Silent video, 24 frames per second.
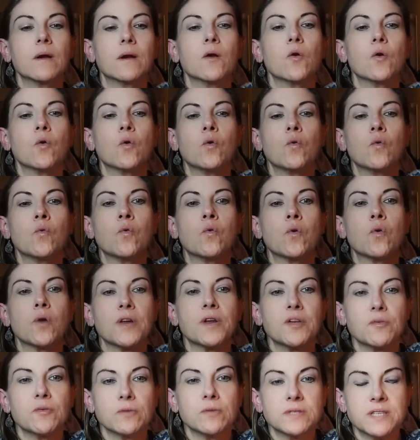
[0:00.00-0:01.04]
or
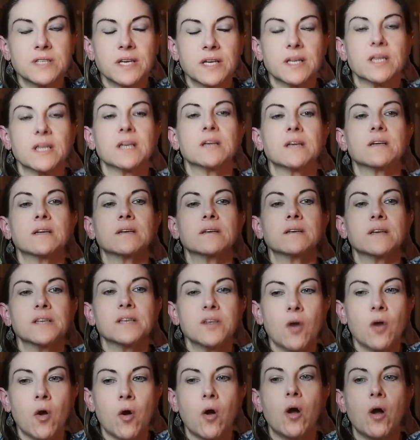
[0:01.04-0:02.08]
you'll get a
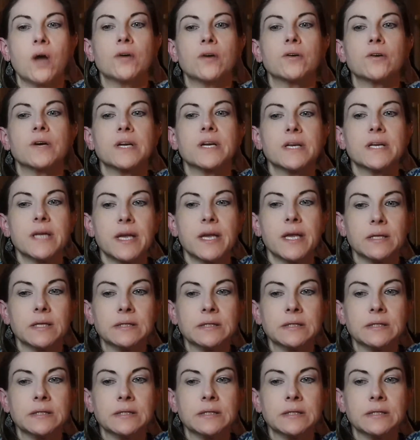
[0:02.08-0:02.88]
yawn or an inhale.